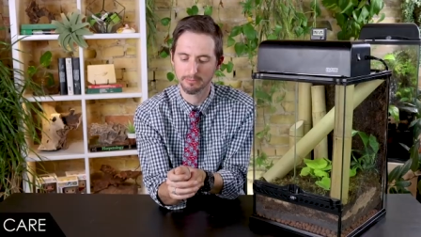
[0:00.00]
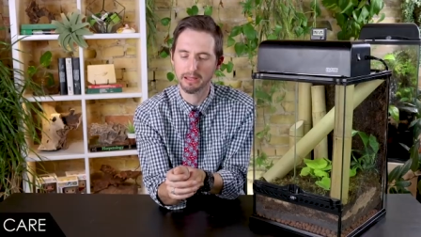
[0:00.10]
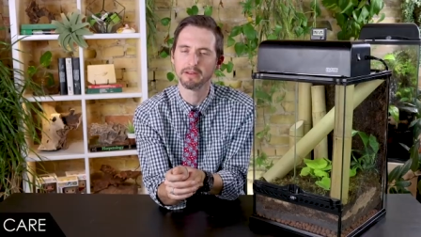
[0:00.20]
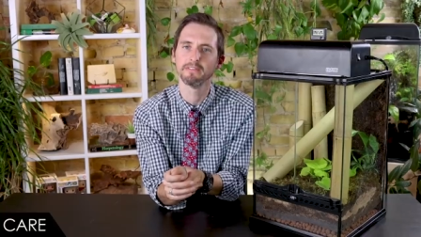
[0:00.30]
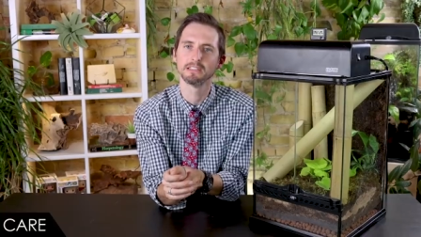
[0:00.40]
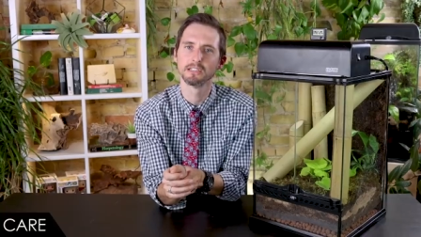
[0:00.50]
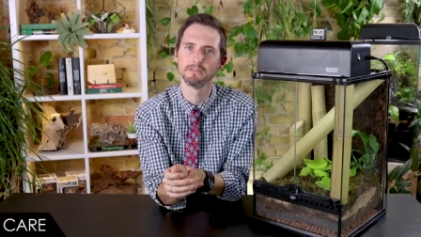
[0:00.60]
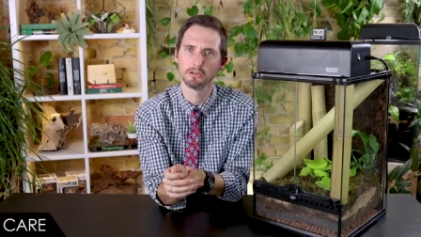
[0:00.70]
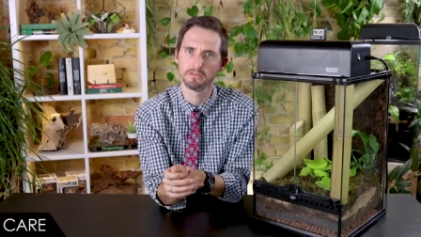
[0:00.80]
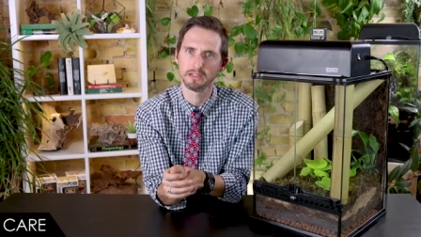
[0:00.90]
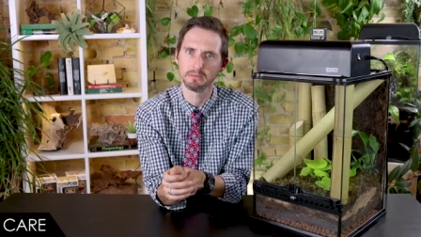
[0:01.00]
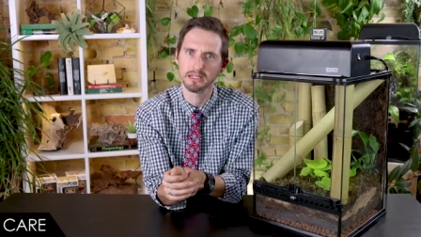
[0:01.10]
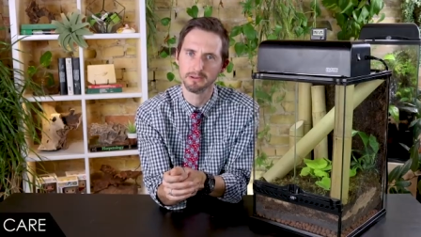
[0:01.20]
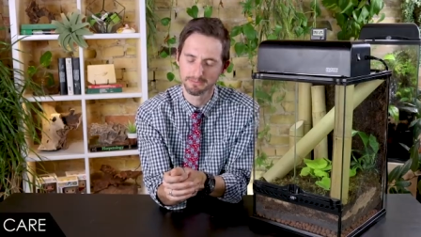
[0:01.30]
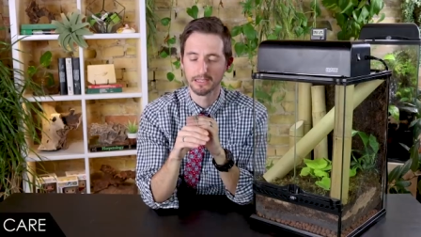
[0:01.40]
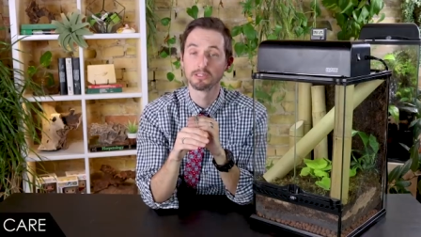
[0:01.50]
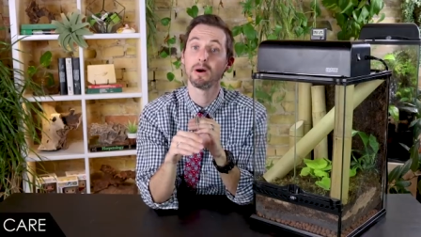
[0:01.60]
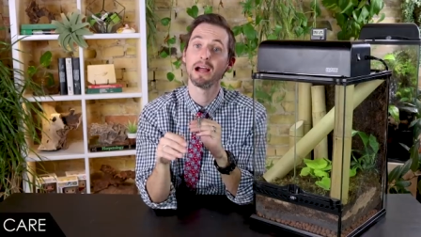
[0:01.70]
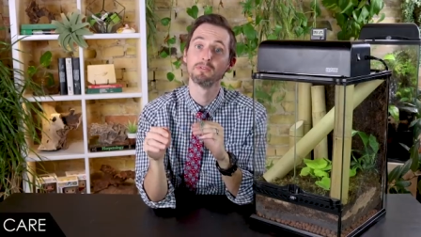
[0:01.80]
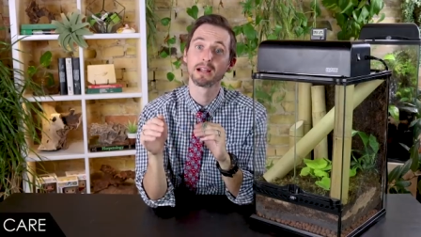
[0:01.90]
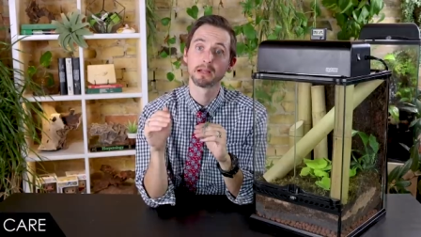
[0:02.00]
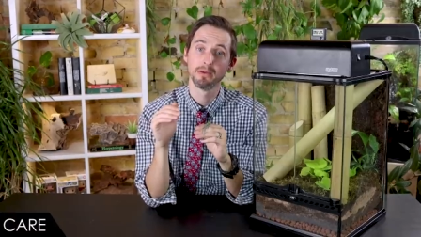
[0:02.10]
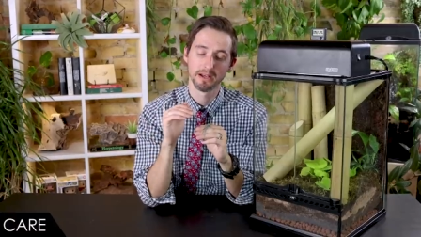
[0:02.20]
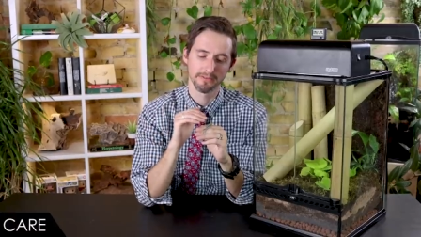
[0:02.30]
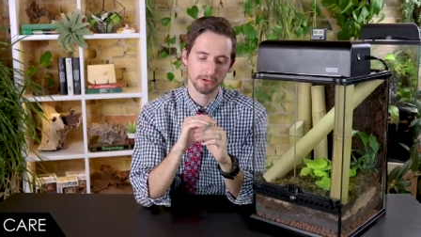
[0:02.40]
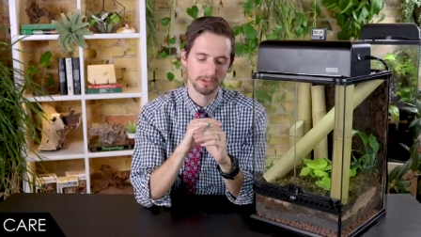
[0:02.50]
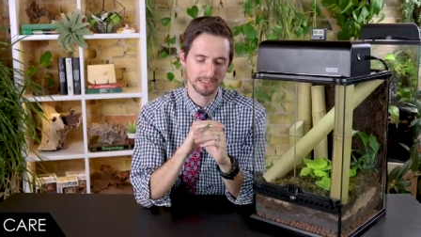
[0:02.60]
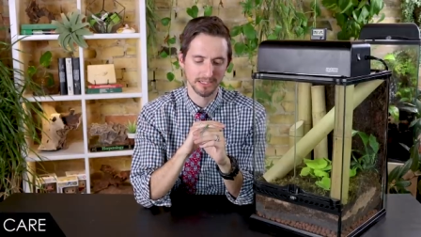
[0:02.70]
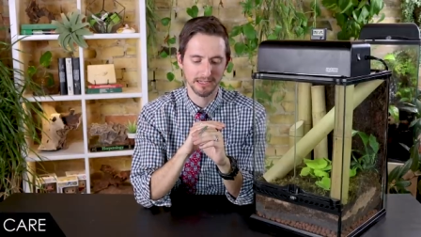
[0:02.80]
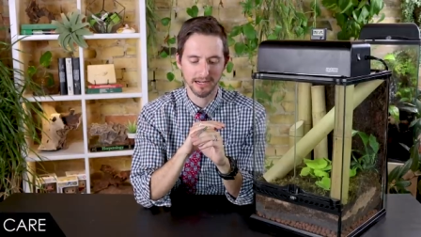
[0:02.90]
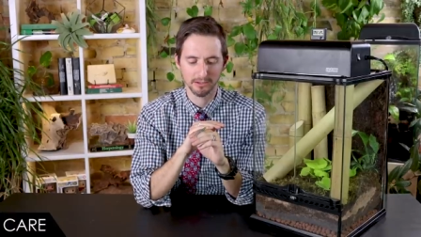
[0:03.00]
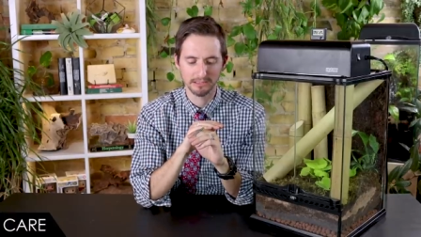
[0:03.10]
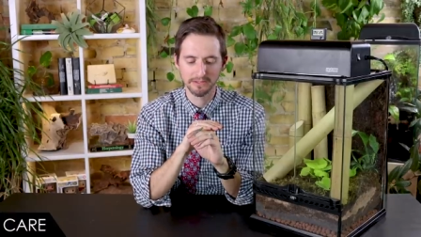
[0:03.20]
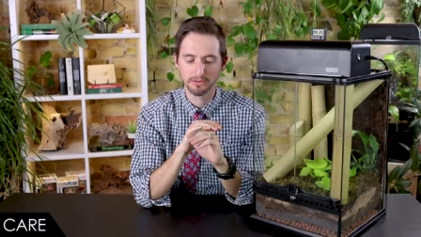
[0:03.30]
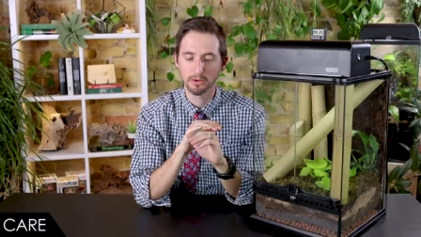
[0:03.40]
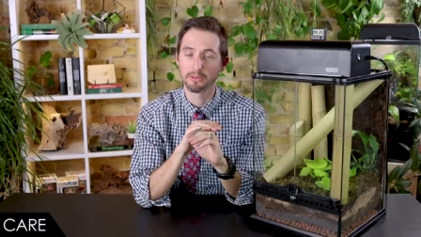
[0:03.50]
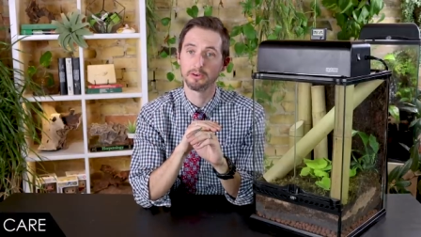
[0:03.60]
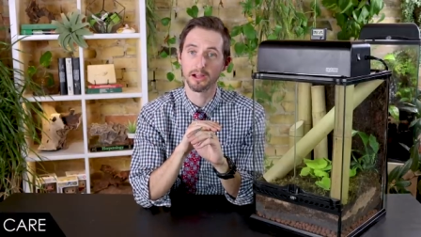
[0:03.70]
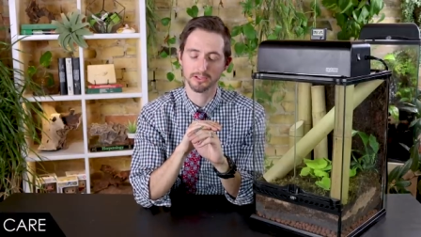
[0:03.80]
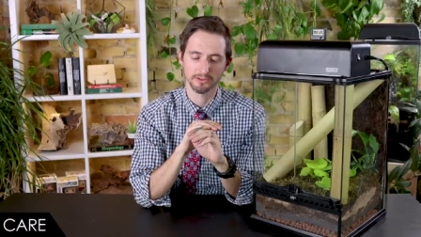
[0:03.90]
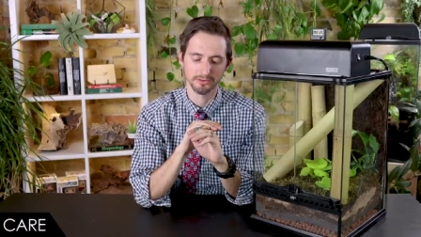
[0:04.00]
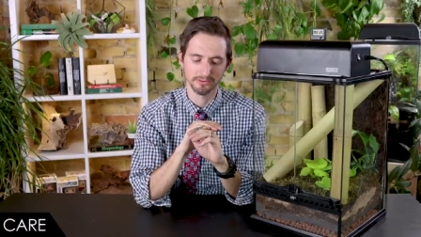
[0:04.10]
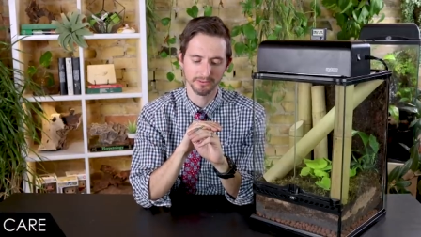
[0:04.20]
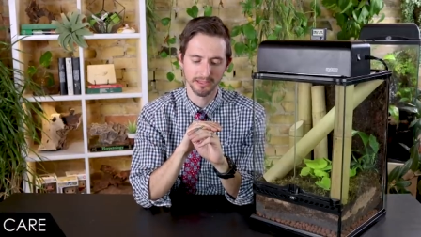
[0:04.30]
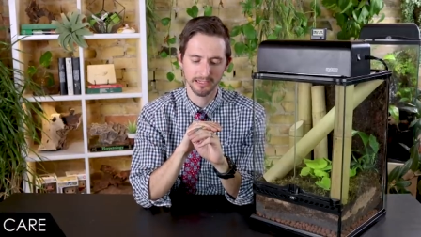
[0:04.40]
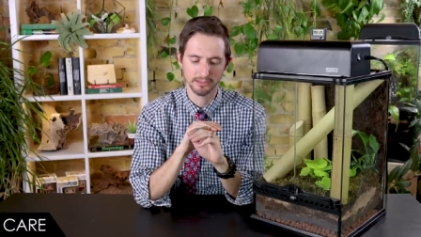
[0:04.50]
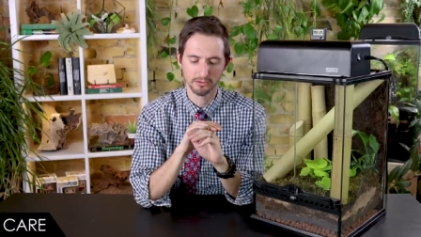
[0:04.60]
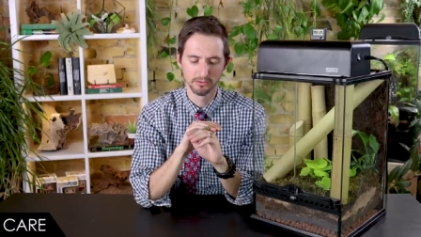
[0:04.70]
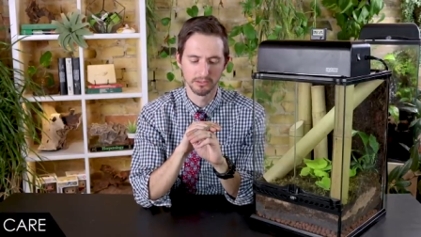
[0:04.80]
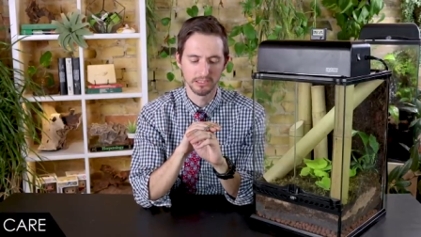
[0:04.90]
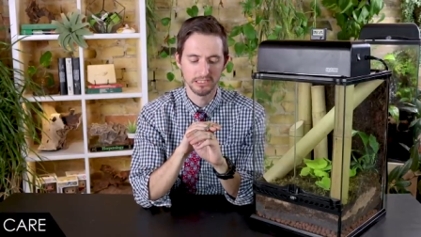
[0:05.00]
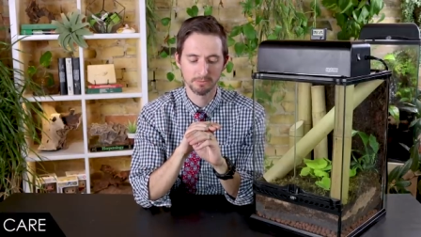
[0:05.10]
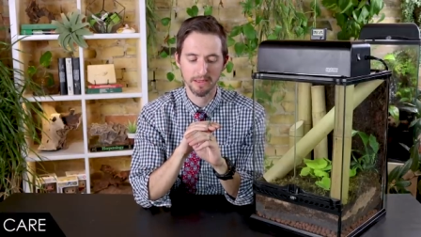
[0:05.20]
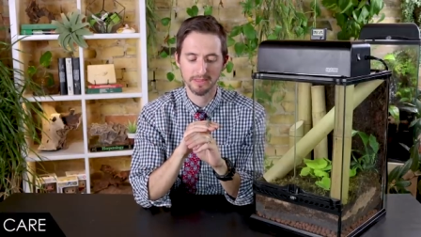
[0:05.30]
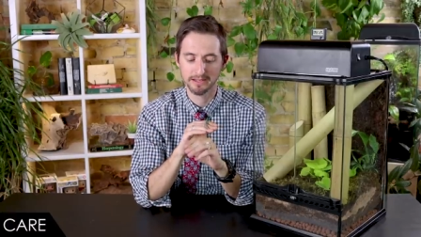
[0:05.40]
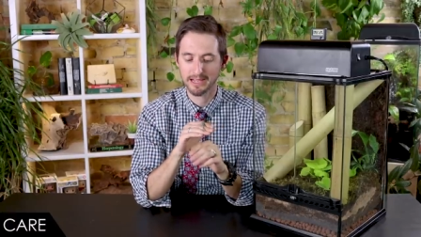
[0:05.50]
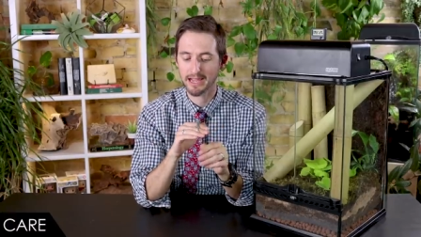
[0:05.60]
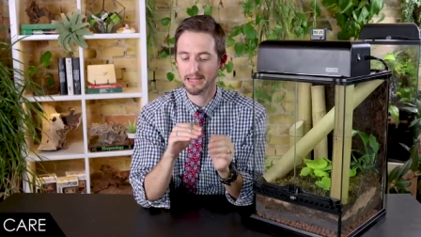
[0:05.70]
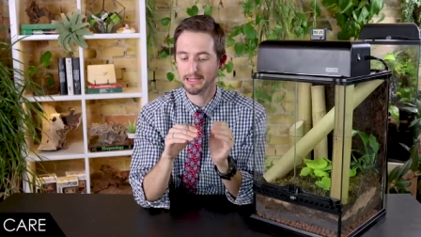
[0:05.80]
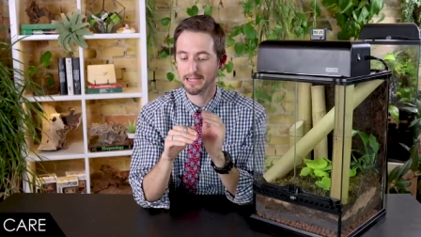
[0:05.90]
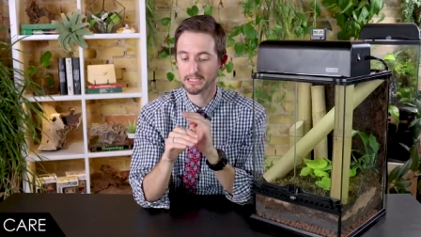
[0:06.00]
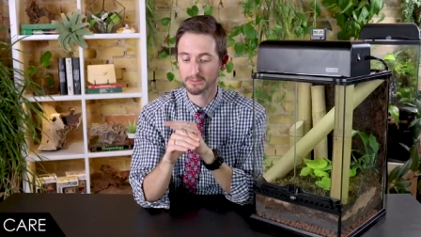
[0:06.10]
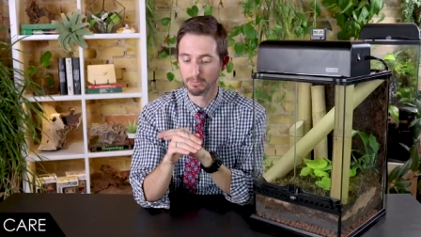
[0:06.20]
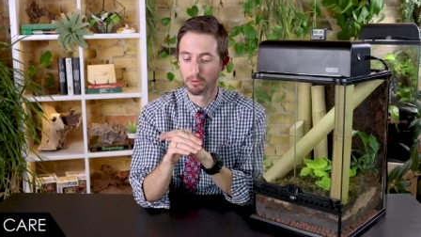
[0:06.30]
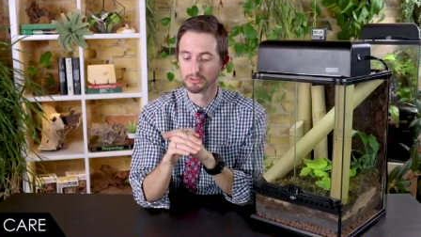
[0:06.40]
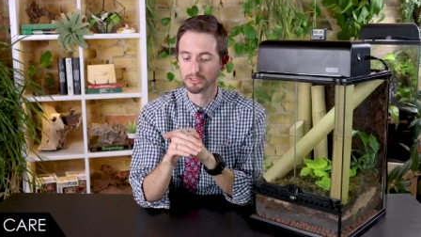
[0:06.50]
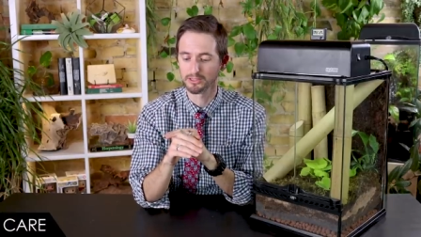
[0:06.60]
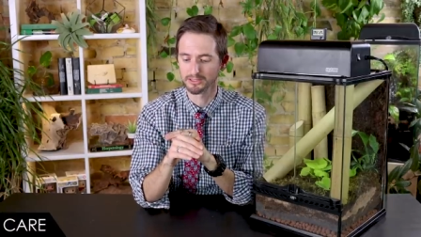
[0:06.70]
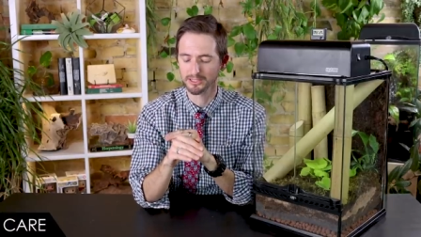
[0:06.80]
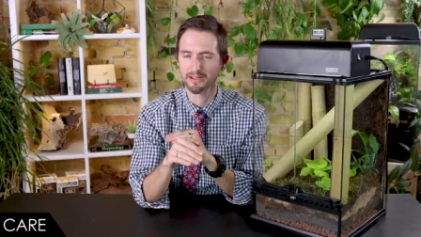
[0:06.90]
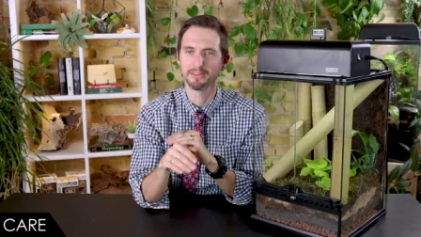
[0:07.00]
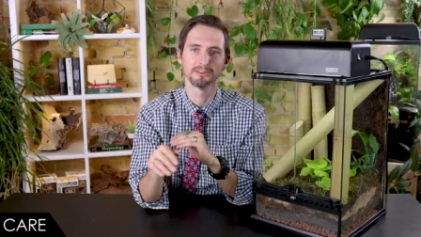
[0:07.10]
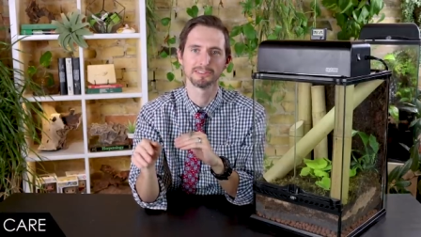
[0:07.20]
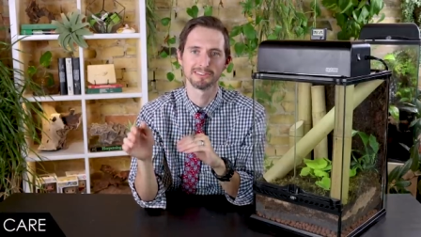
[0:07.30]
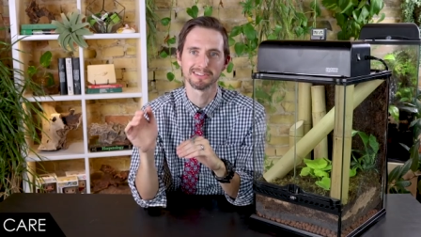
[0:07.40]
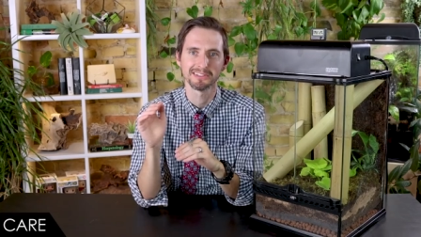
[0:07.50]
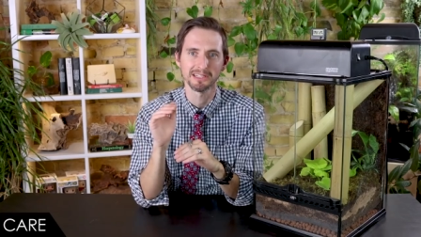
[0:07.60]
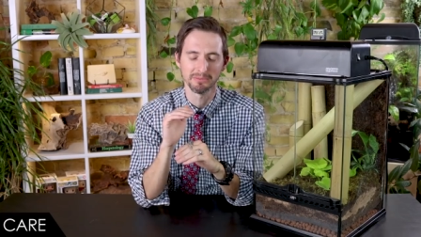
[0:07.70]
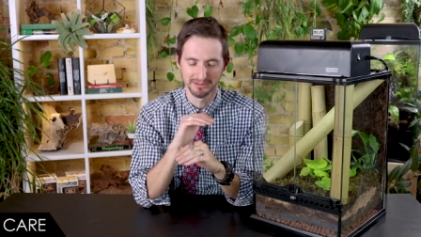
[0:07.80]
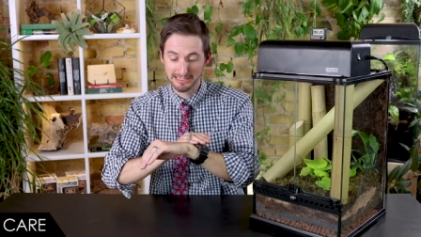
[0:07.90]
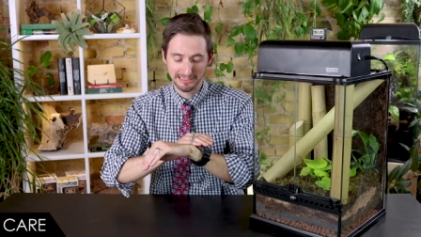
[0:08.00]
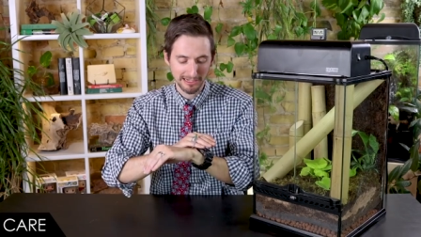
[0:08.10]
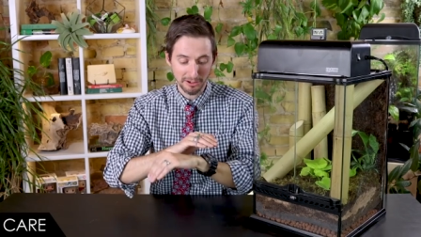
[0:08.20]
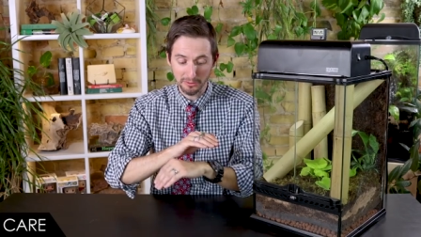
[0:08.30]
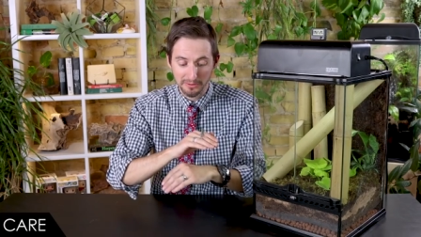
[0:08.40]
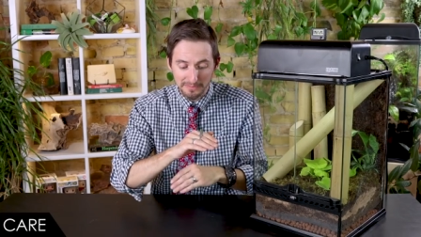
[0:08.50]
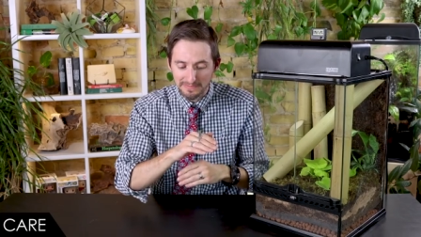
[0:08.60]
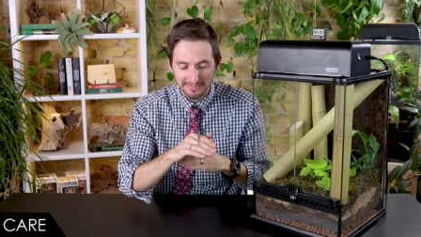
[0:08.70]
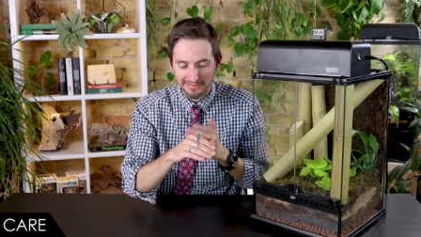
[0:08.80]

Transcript: the benefits of UVB. And so I'd recommend it for crested geckos, even though they're nocturnal. They do spend the day exposed to the sun. They're just asleep. So